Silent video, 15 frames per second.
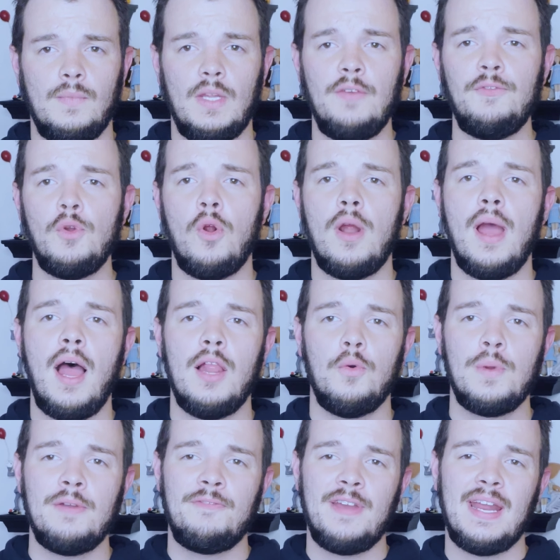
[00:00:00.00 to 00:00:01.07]
If you are a
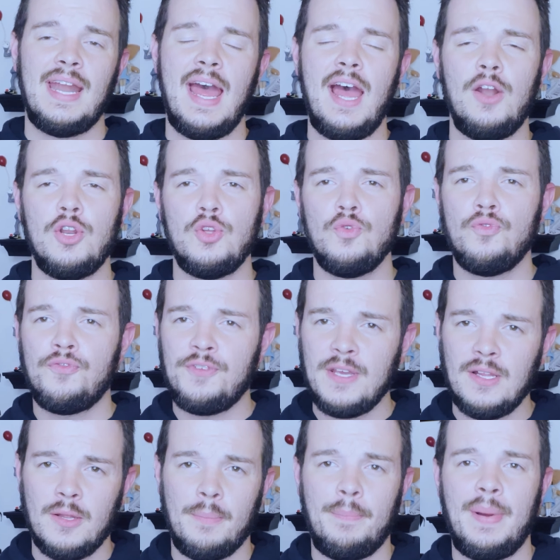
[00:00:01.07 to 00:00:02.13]
Halloween fan, how do you
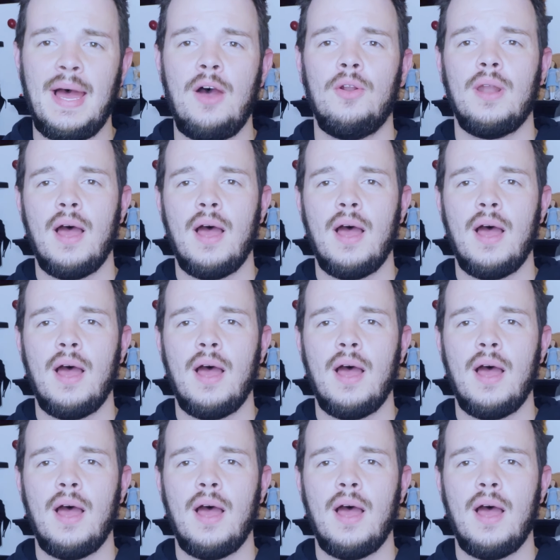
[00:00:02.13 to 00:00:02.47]
feel about